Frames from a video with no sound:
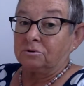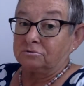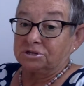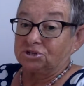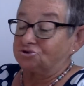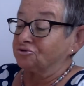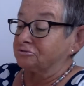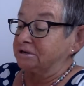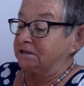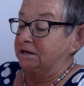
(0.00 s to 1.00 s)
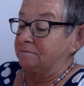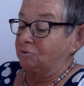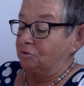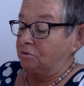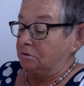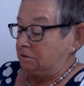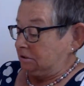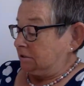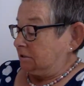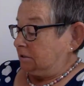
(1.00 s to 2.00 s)
or his stories anymore,
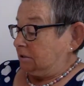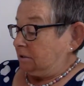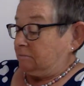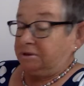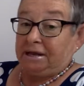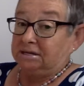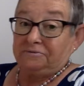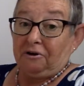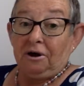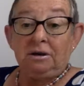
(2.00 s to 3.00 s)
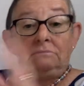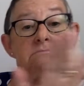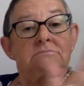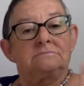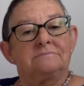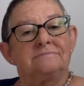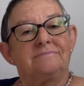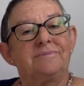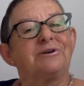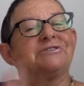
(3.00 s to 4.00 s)
but that's fine,
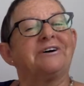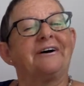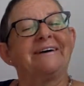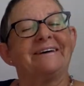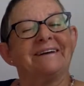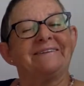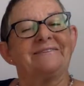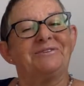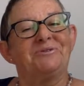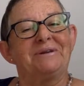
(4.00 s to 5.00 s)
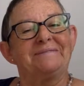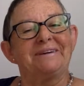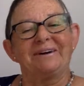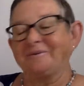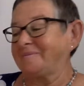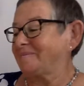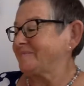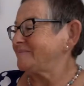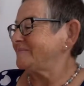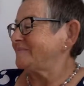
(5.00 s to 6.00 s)
because I can give it a new loving home.
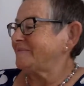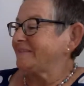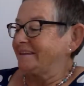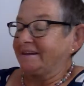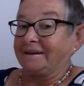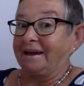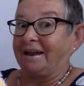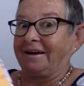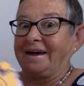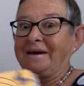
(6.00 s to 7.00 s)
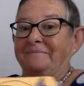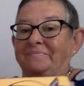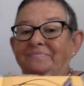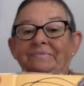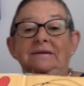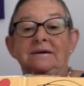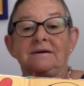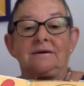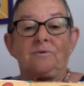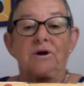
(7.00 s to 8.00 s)
And I am.
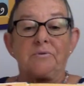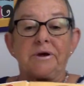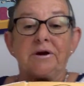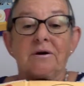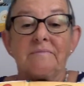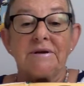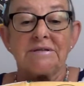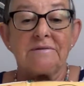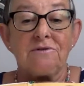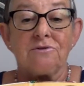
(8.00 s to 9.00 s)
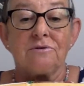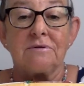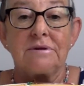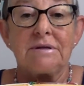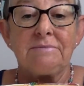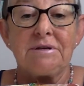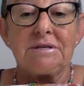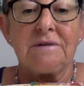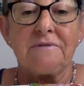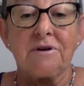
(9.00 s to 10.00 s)
What have we got? Let's have a look. Let me
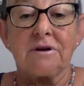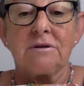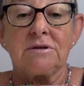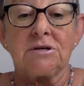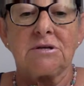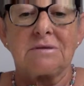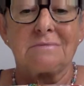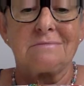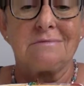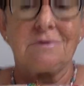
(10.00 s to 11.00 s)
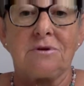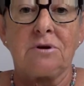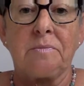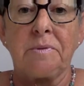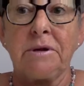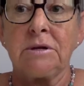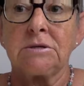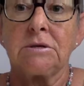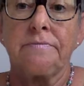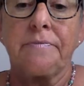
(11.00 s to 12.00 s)
see if I can just... You're a bit
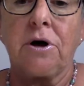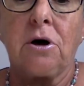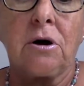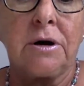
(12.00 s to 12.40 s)
high